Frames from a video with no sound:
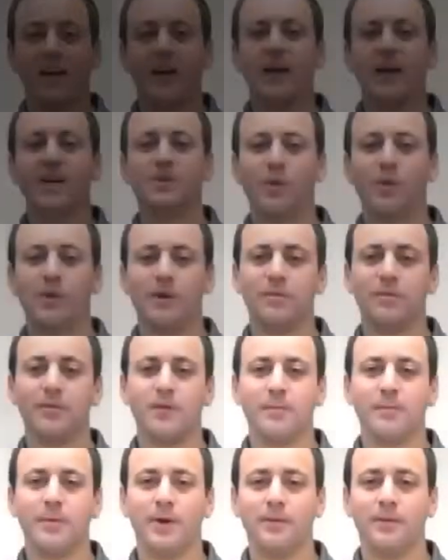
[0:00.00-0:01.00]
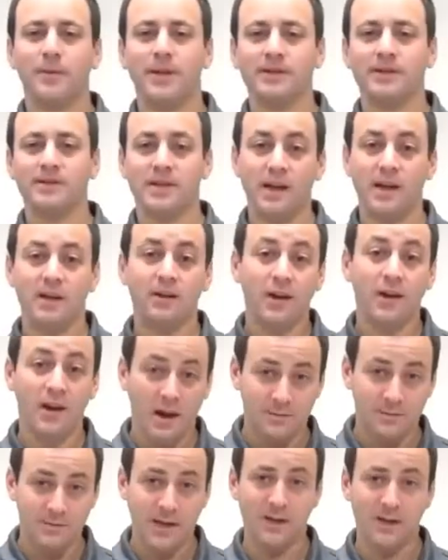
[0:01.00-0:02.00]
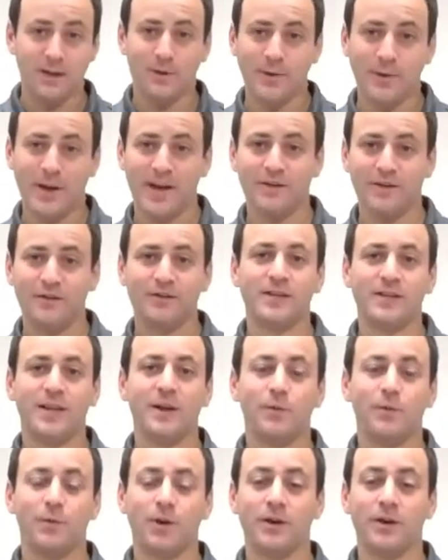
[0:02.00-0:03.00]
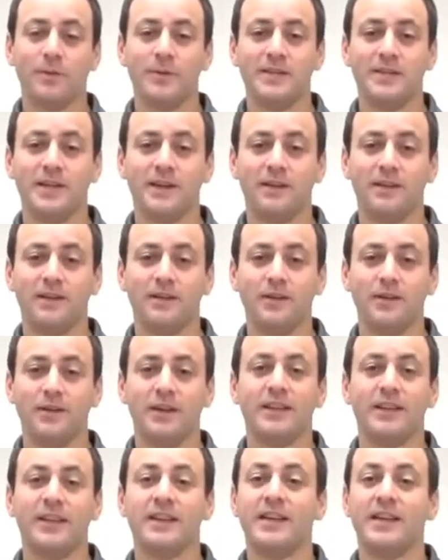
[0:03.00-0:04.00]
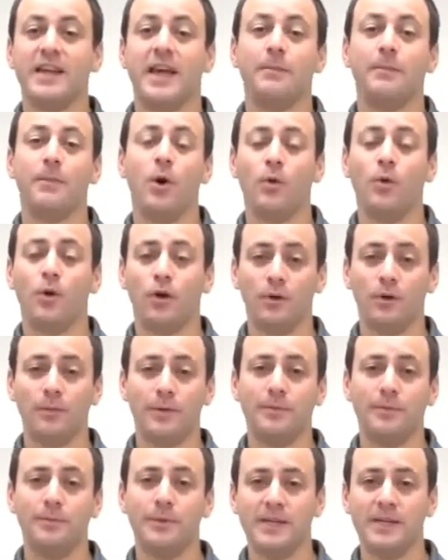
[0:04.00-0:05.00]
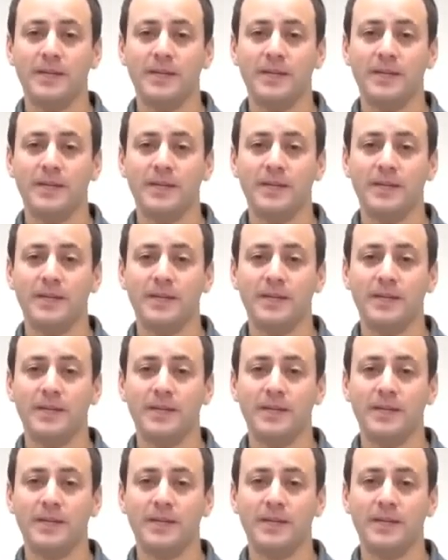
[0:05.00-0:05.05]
Hey guys, welcome to the Pyramid Insider. I'm Tyler Patner. Today we're going to be taking a look at the Gamo Urban